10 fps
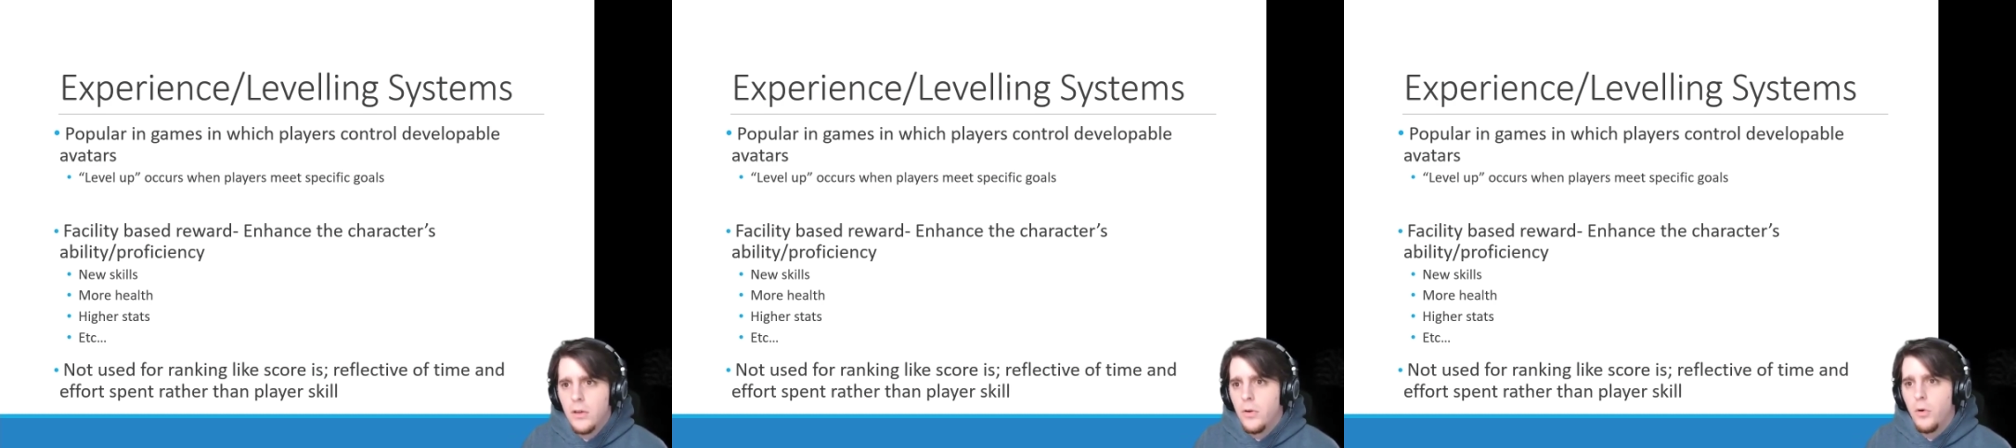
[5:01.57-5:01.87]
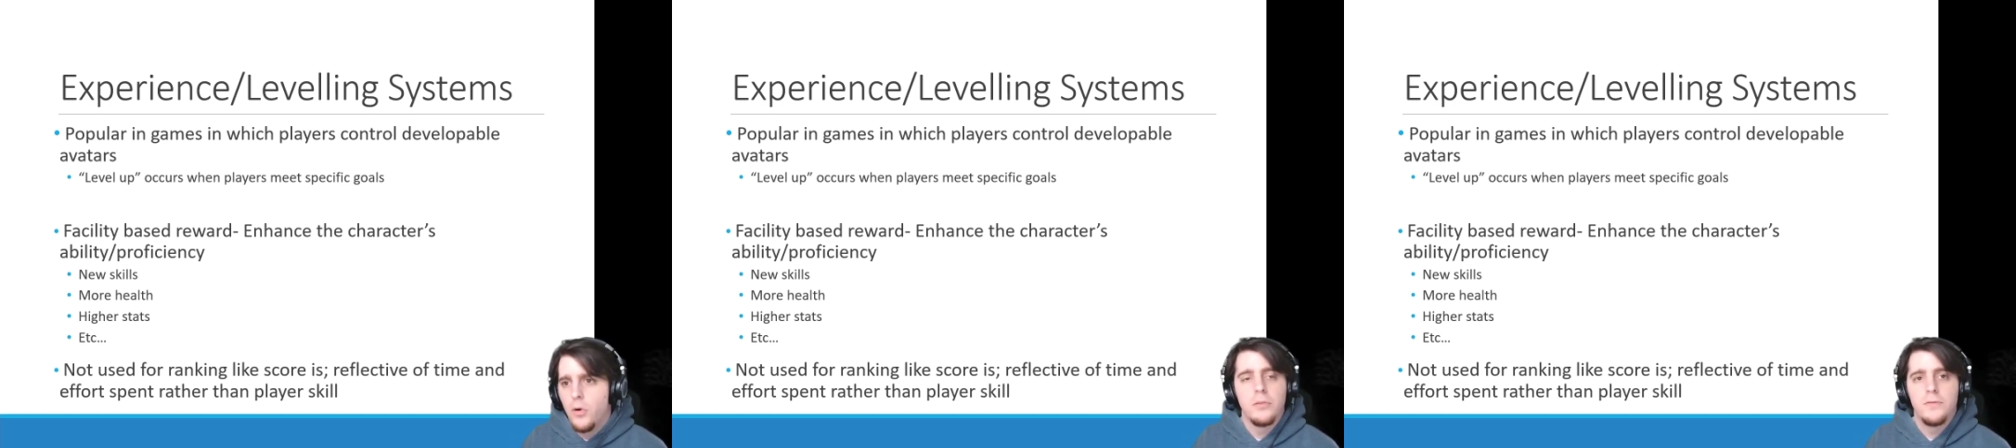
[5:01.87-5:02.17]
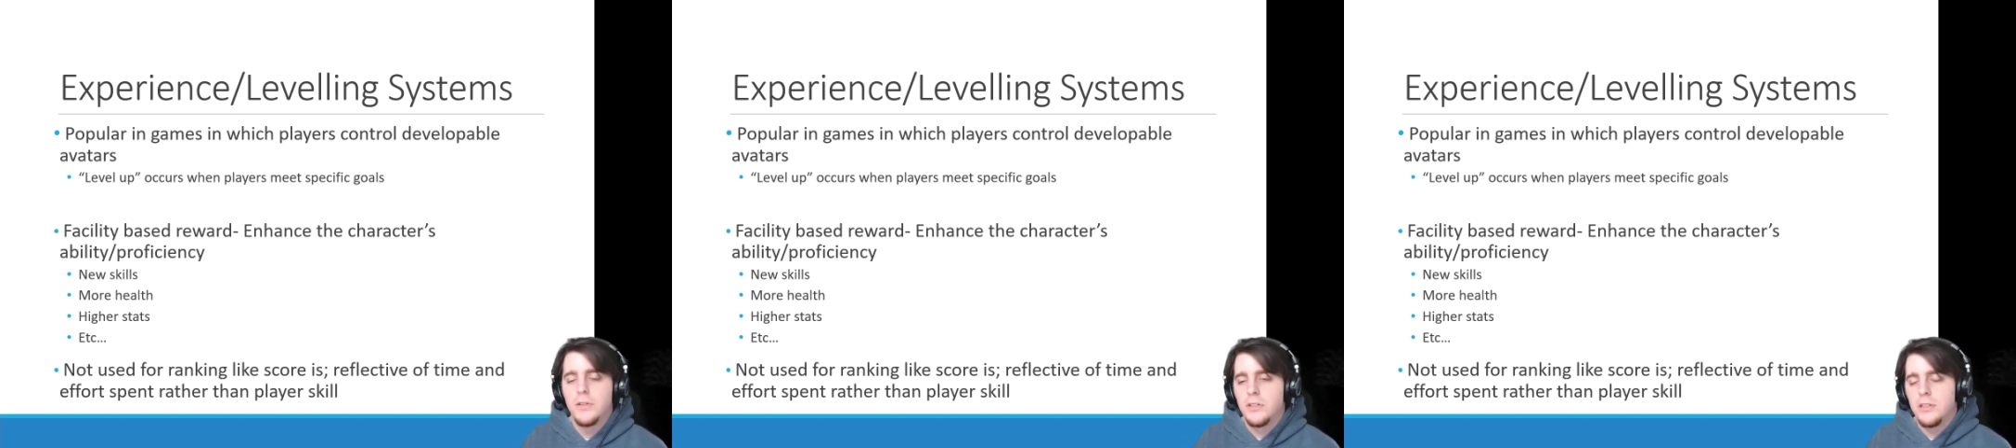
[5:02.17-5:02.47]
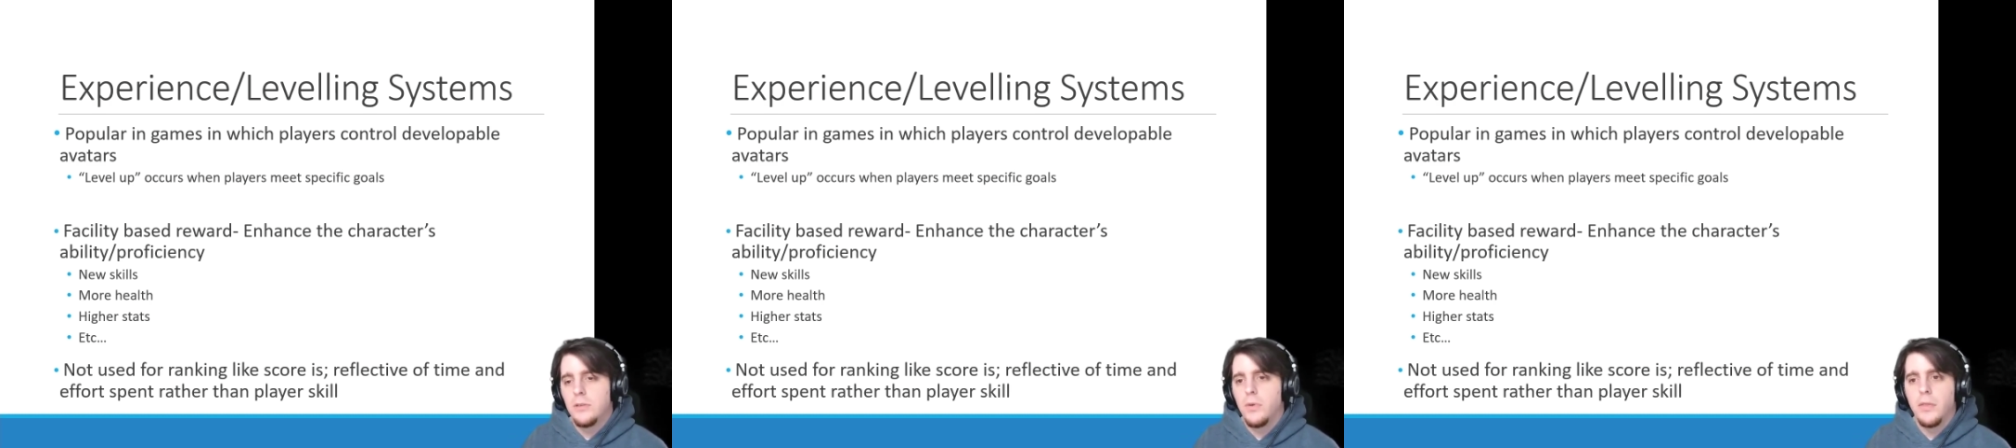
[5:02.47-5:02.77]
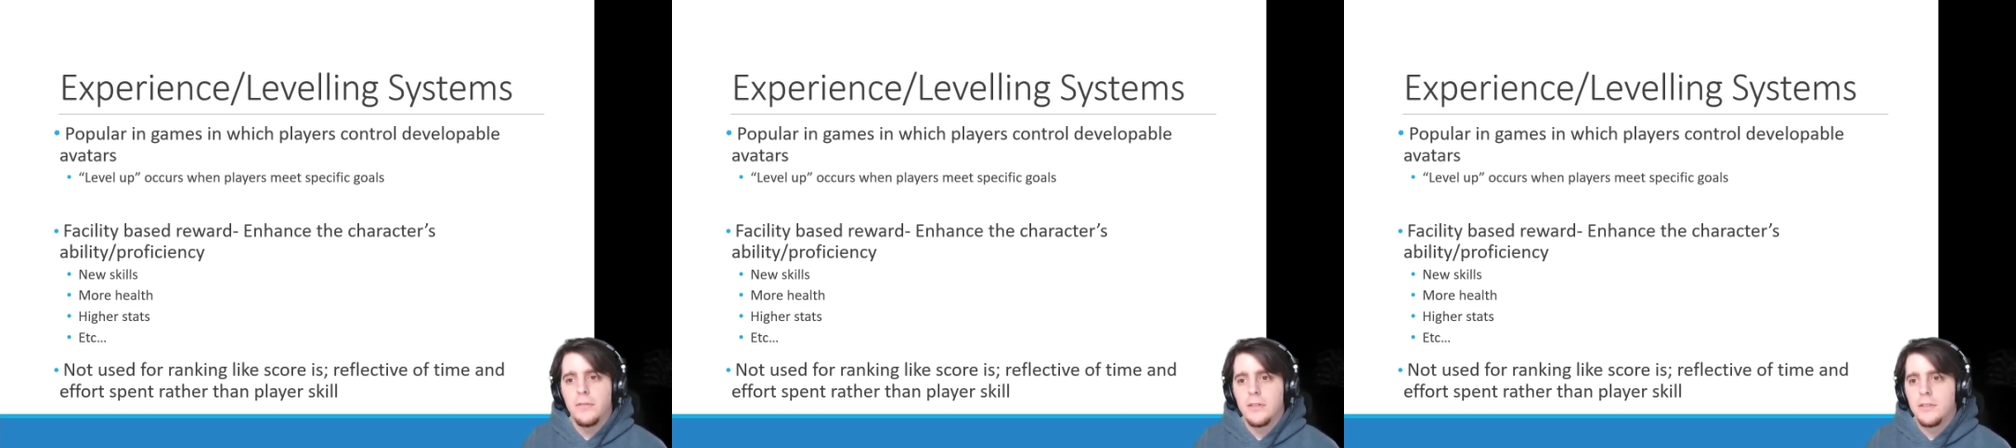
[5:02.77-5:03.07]
or proficiency, whether
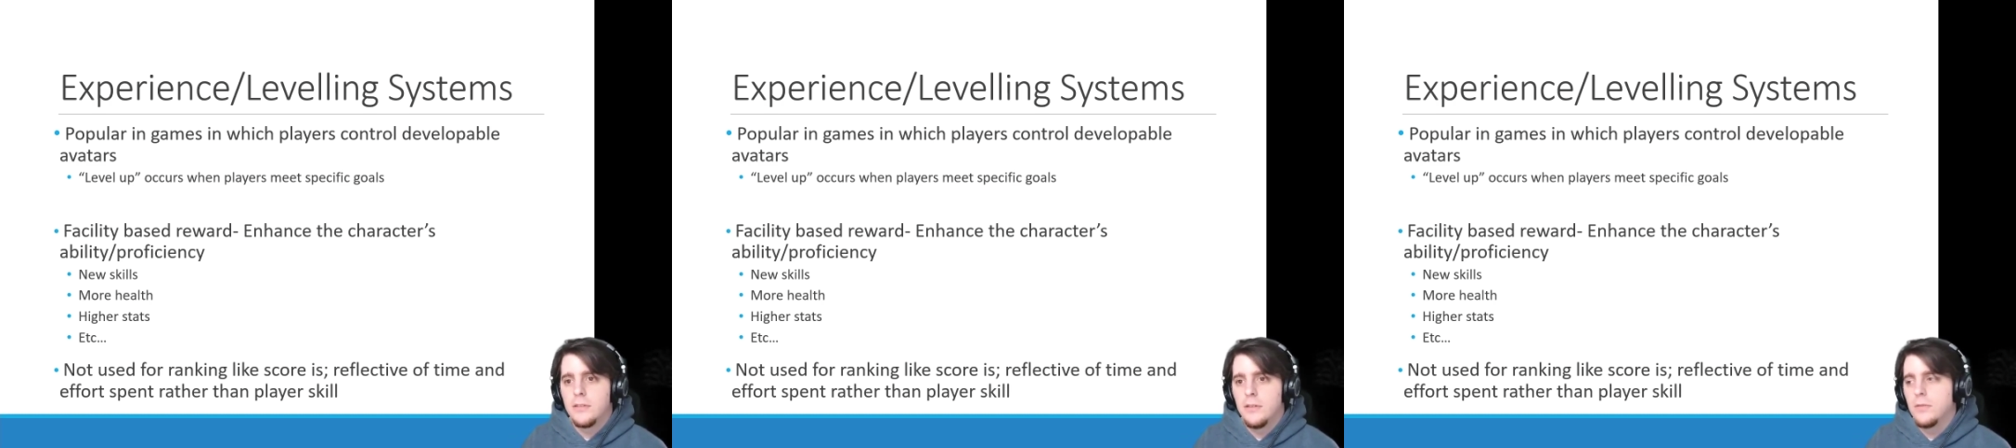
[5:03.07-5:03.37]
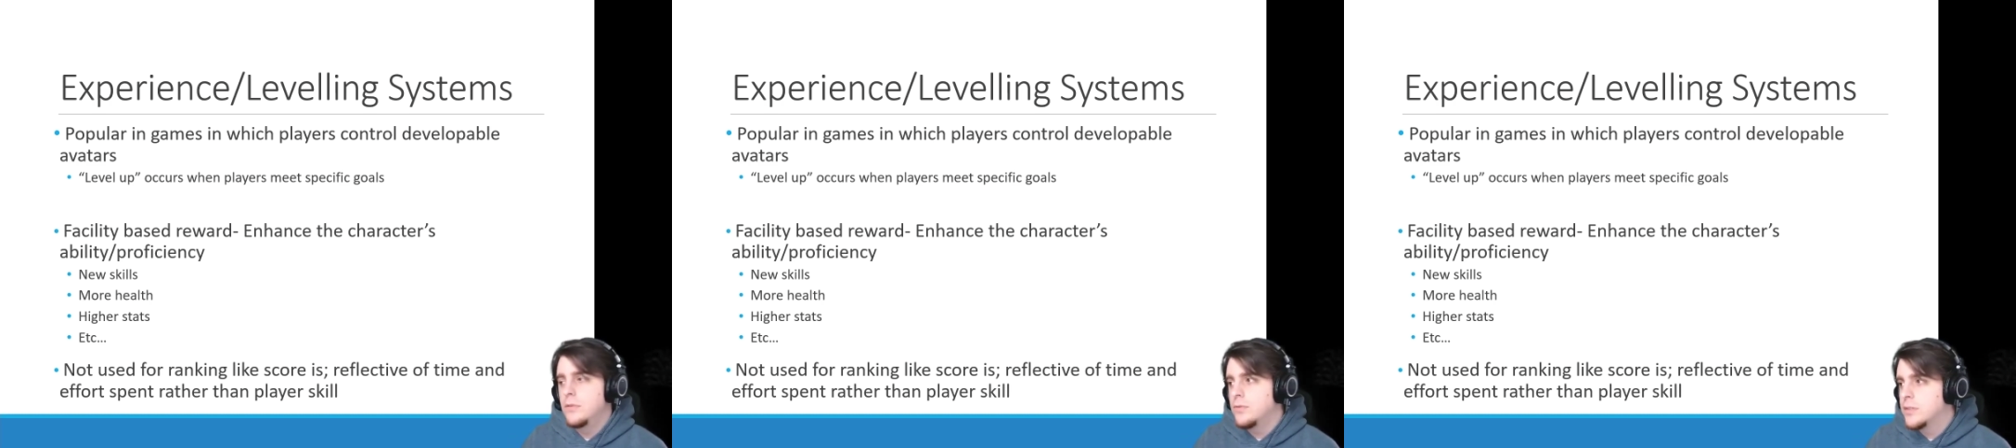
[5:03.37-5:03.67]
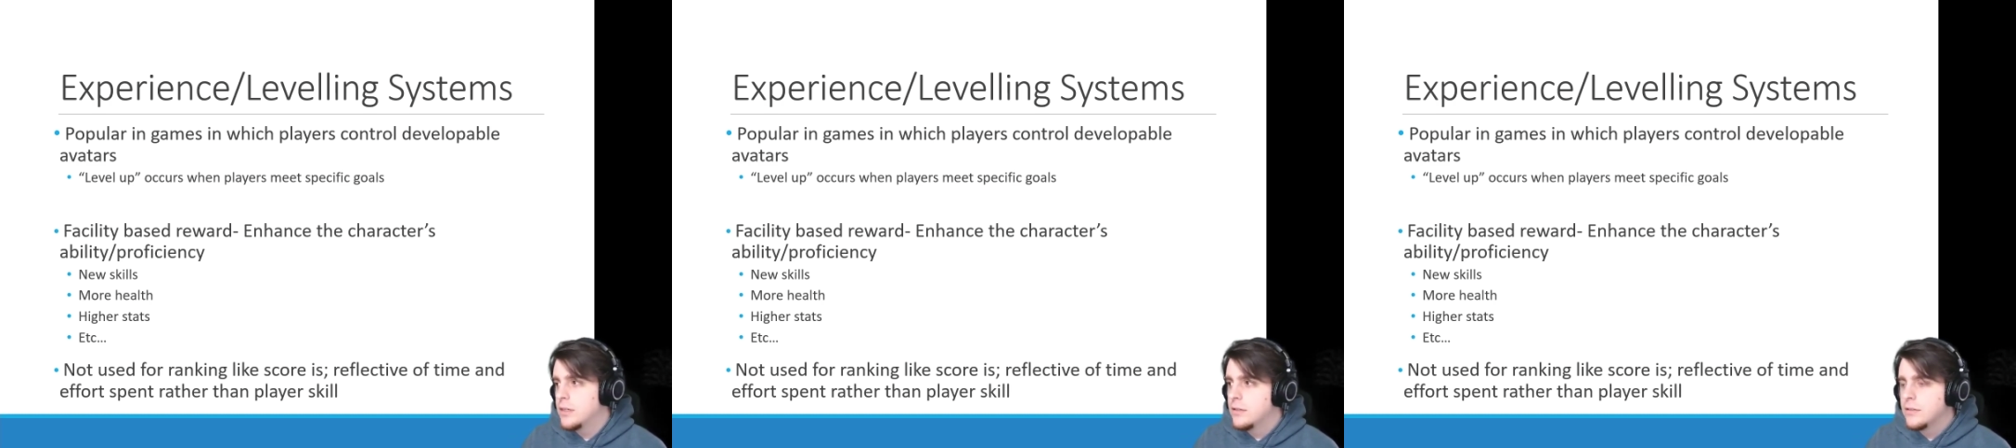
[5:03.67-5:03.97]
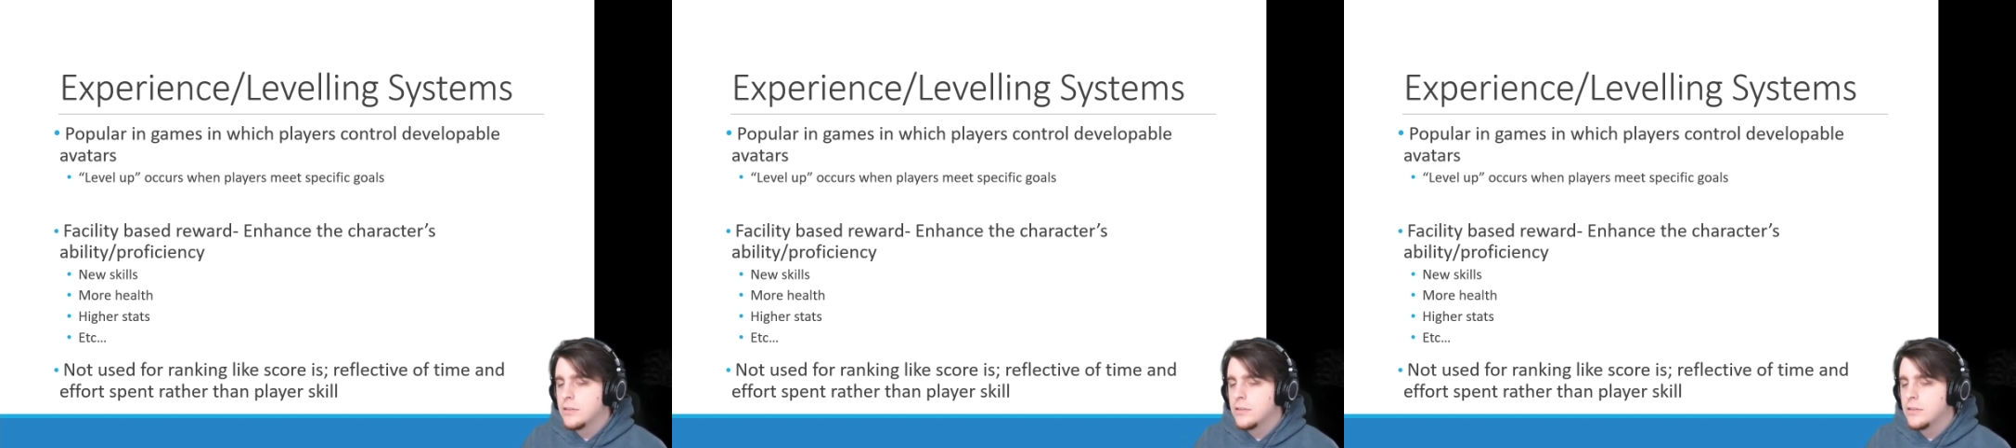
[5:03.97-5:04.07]
it's new skills,